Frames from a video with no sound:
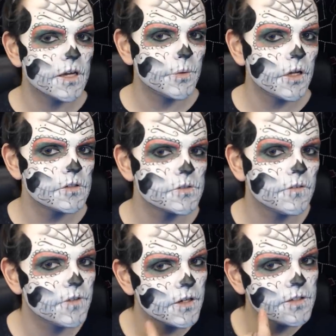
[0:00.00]
There we are,
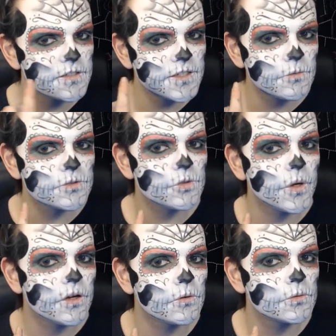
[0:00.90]
so I've done these little
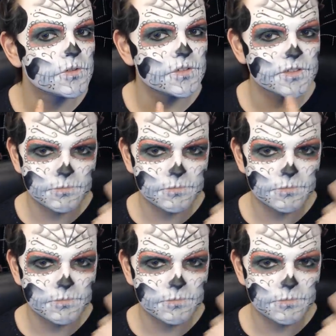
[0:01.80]
squiggles